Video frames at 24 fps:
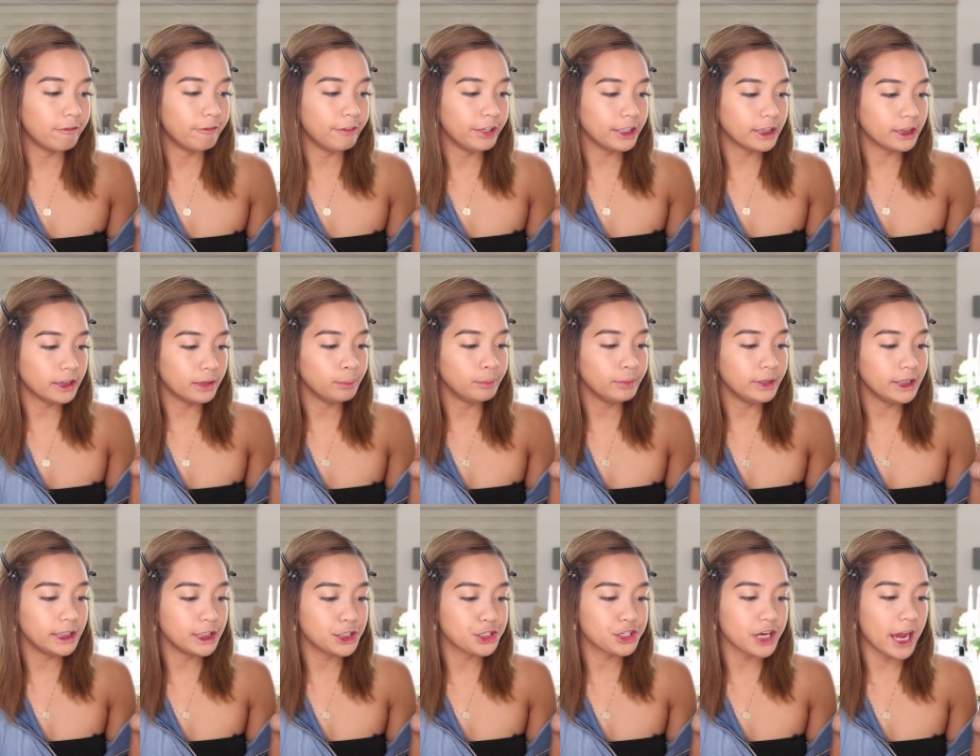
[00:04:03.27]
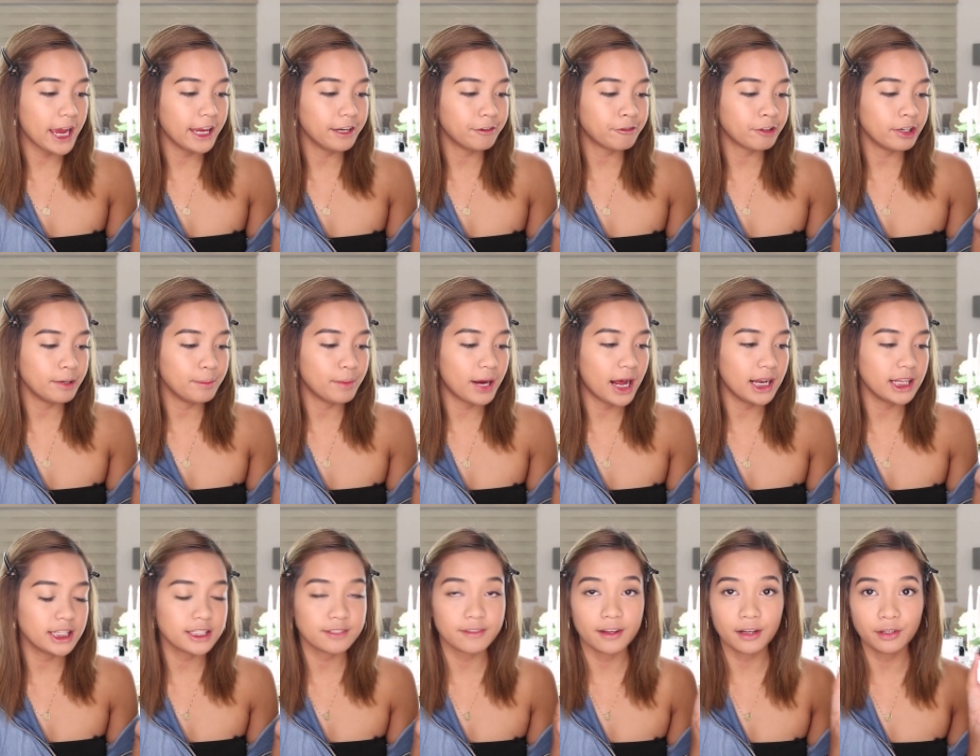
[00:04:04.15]
Fit Me Shine Free
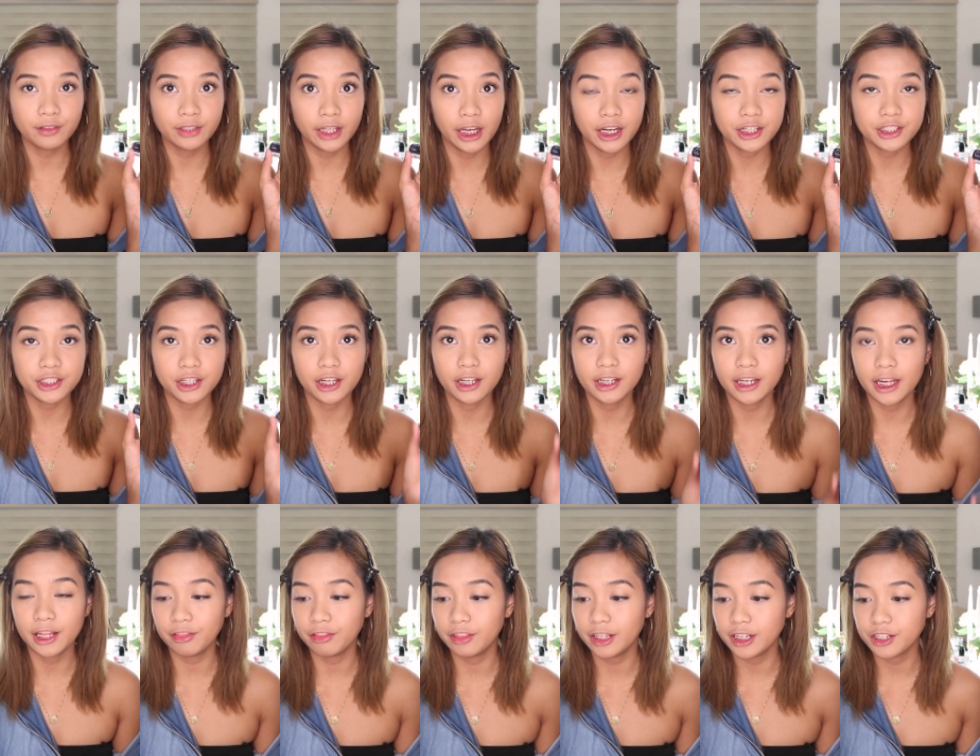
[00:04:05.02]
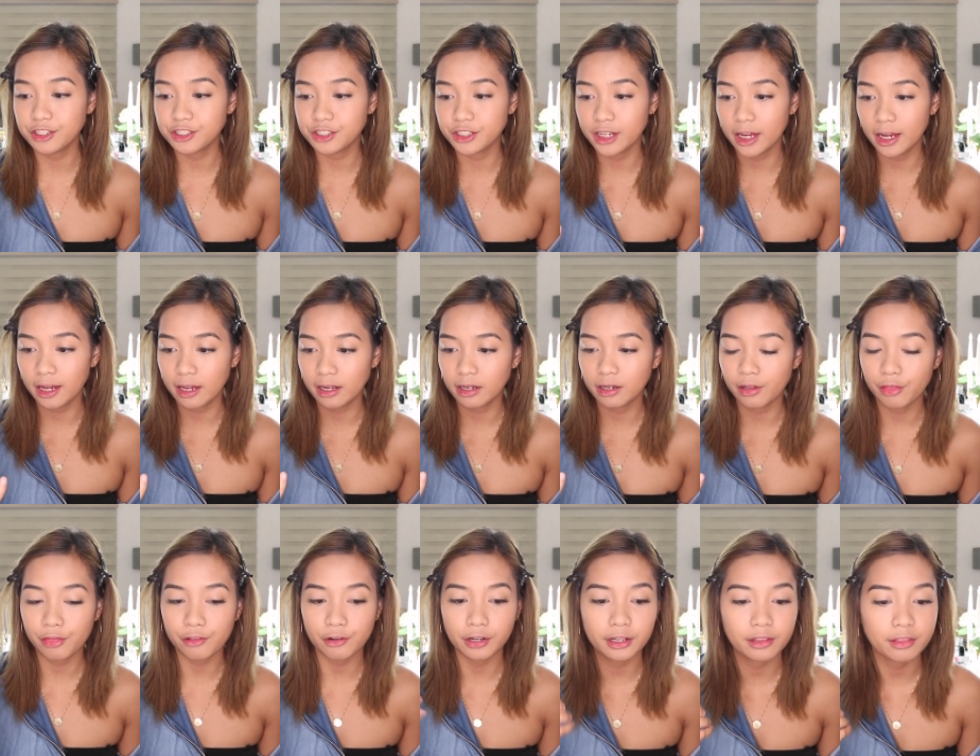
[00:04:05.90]
Balance Foundation in the shade
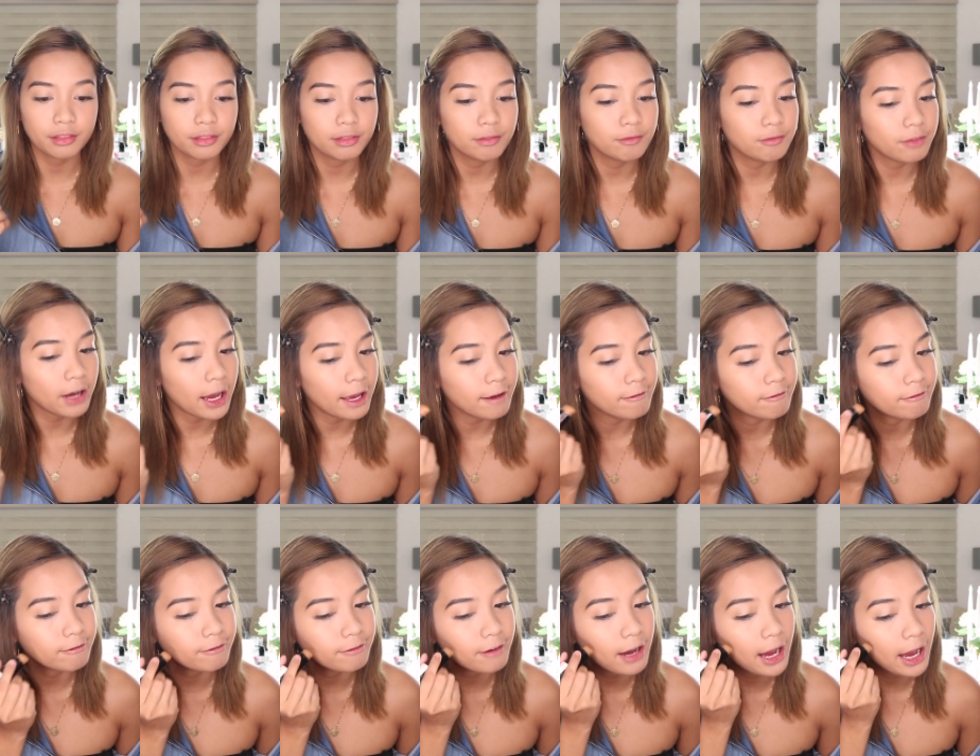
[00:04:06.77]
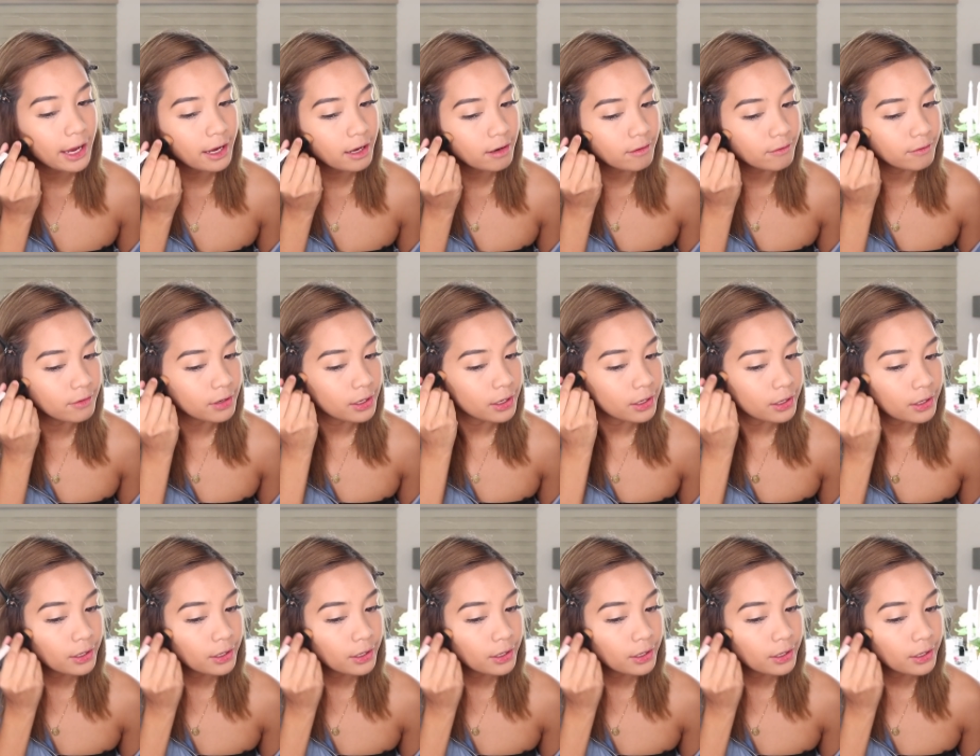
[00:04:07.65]
355.